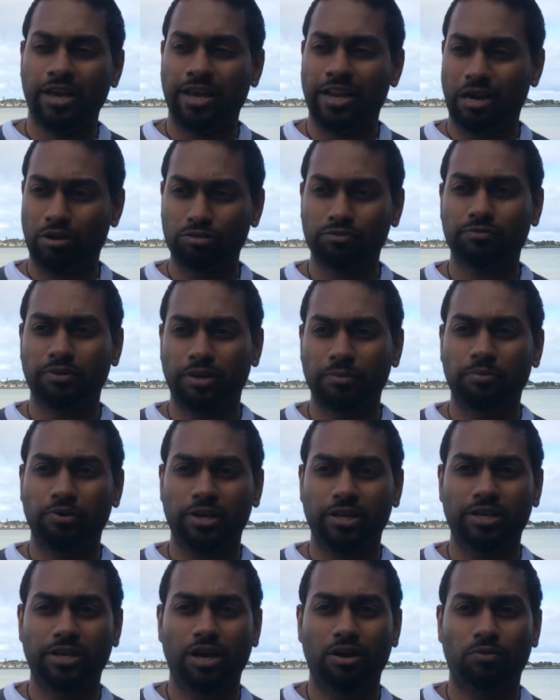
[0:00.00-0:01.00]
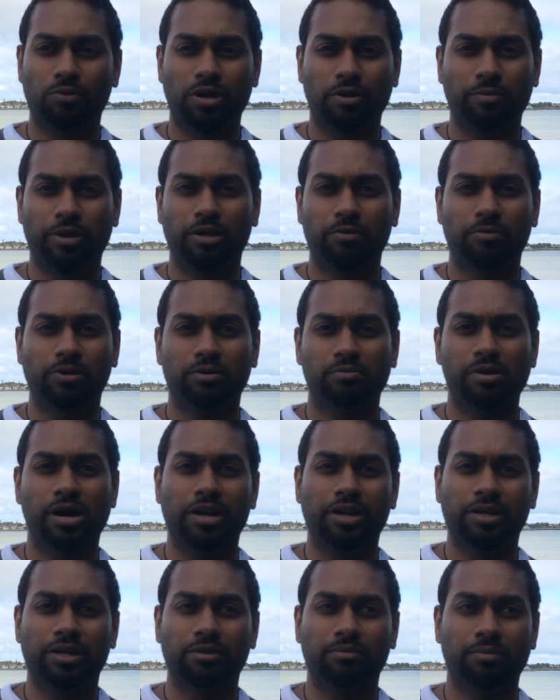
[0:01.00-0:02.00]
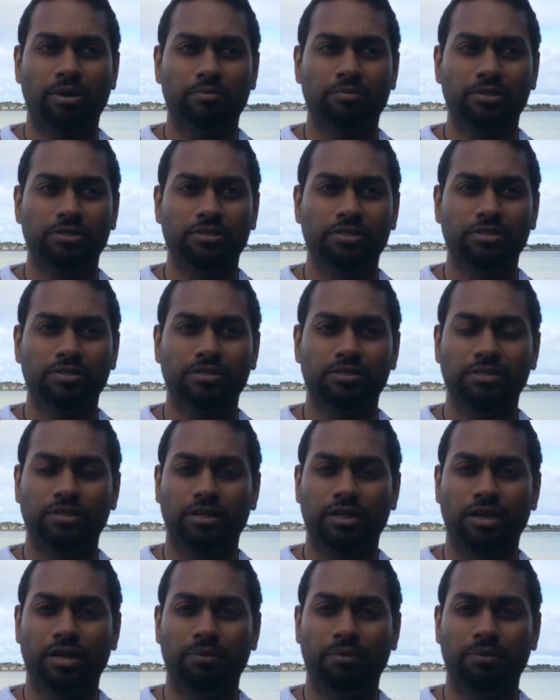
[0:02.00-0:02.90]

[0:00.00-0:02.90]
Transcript: And I was pretty young when I made a bit of money in my business.